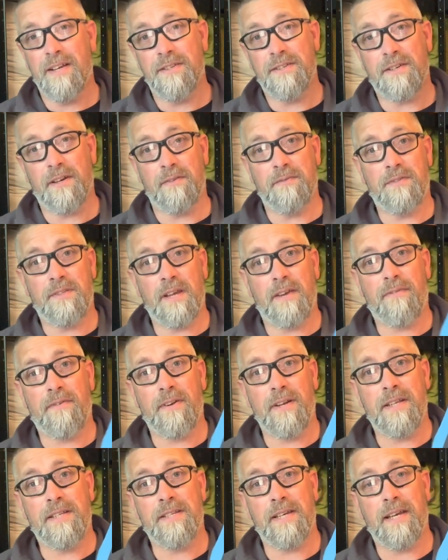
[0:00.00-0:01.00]
So
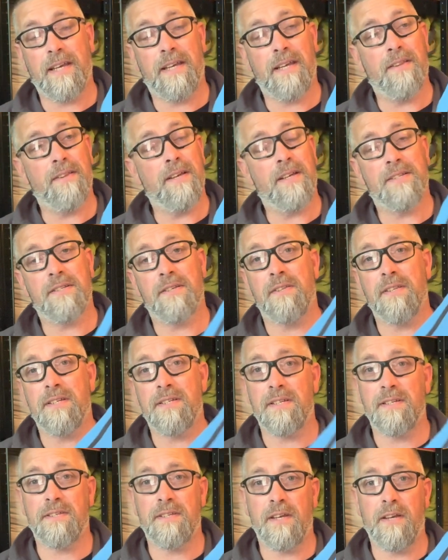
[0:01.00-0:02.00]
definitely taking this. So
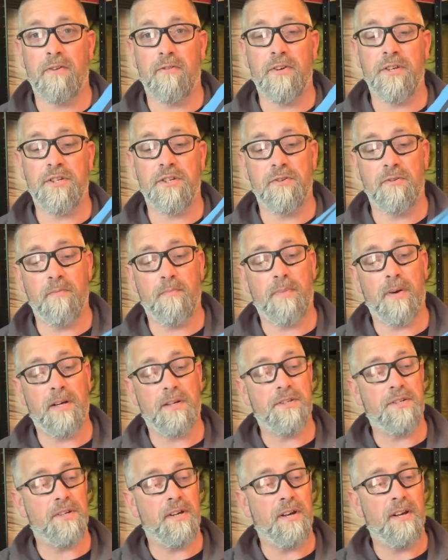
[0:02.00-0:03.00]
this is the original
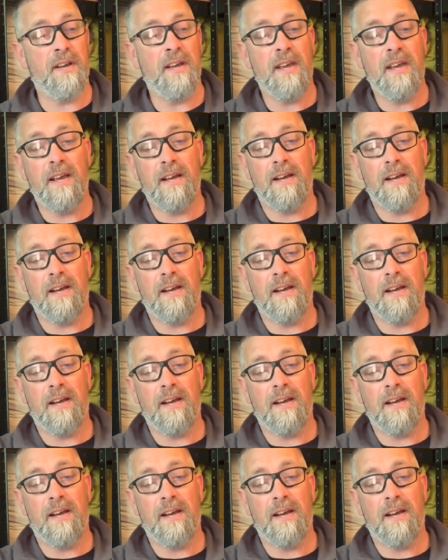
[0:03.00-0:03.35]
bug shirt.